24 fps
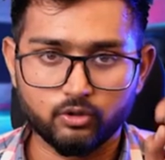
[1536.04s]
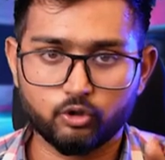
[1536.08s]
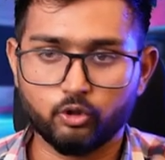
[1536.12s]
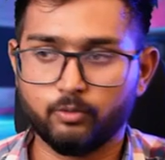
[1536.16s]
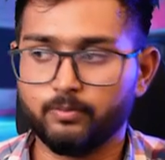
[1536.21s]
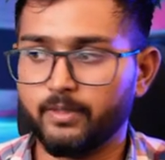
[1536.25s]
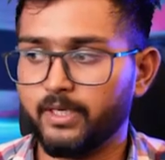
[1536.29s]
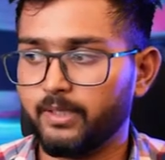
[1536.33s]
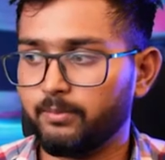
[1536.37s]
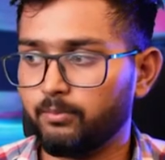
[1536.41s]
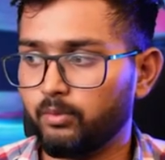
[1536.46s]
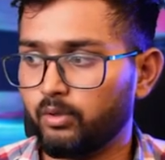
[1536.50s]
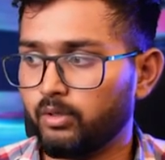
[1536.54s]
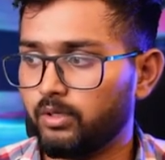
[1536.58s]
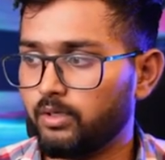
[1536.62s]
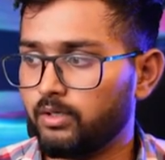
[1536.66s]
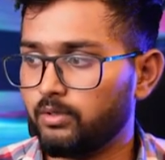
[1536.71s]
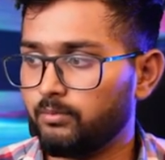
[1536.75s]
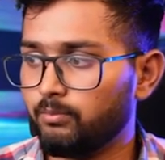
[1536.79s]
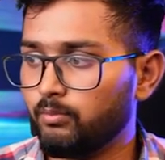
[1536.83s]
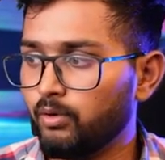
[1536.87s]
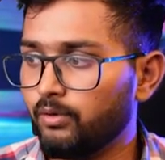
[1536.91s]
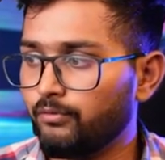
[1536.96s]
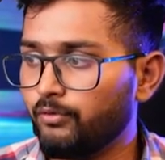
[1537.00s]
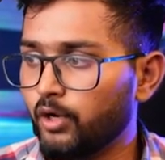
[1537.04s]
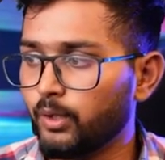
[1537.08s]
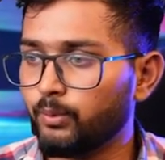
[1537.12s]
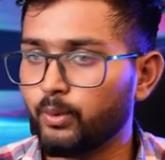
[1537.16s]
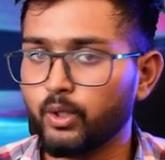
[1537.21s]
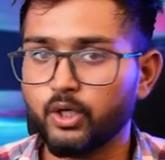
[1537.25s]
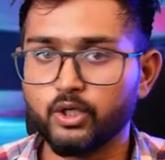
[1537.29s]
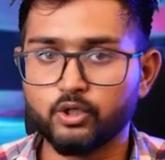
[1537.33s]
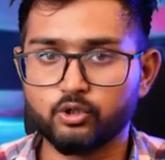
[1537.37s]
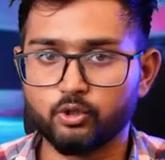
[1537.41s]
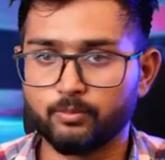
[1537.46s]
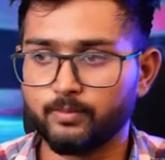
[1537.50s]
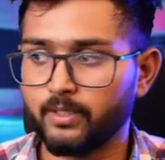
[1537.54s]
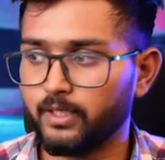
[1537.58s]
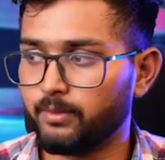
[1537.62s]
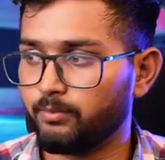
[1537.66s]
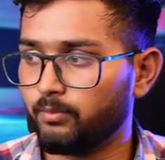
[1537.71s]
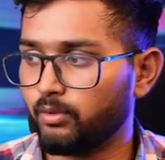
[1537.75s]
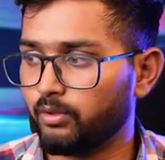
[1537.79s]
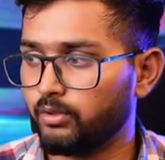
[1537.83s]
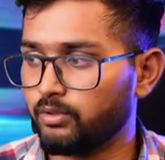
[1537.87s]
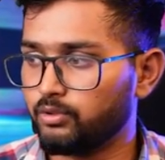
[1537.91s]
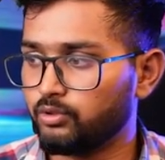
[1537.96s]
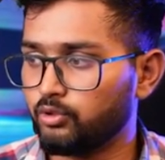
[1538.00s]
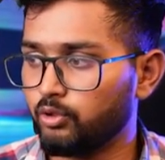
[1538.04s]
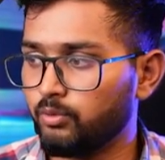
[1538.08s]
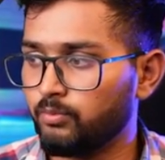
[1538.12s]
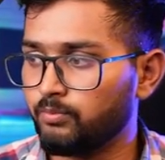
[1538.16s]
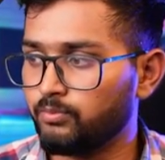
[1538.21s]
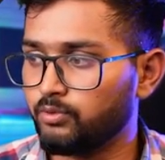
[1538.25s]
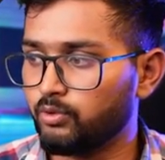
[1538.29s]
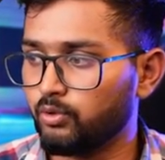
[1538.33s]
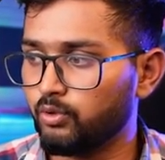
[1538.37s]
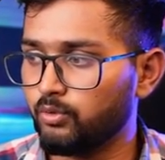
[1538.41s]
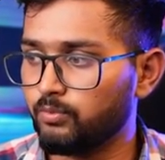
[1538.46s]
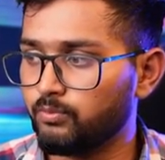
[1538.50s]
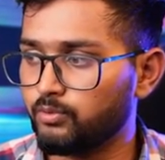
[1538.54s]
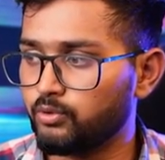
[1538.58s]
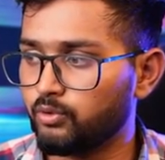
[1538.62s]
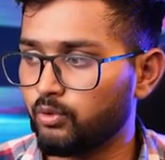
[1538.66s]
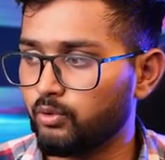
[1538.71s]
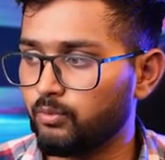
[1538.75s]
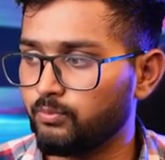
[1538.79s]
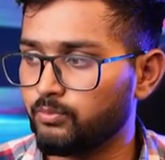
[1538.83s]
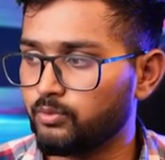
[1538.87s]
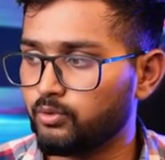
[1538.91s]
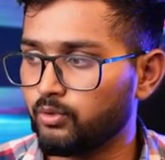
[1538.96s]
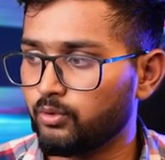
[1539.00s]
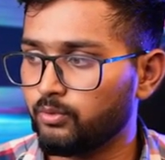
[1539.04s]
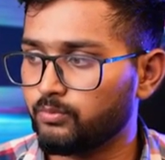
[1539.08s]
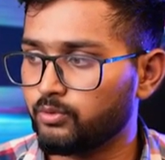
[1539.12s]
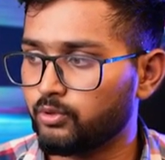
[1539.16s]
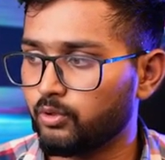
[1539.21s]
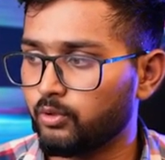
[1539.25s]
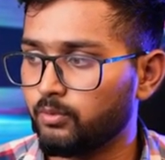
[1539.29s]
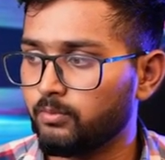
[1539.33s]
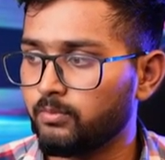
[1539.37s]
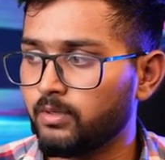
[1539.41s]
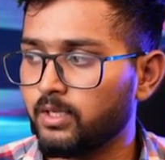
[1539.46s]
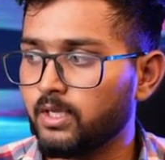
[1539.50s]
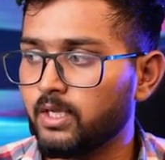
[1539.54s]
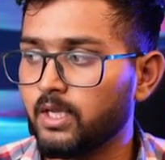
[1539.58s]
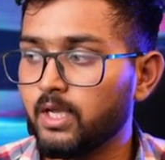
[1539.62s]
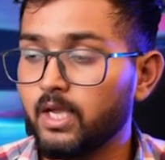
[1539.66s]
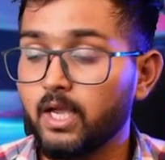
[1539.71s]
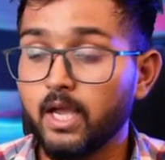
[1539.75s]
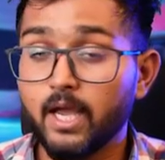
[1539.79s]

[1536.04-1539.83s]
zoomed it more. Move forward, zoomed it more. Zoom, zoom, zoom, zoom, zoom.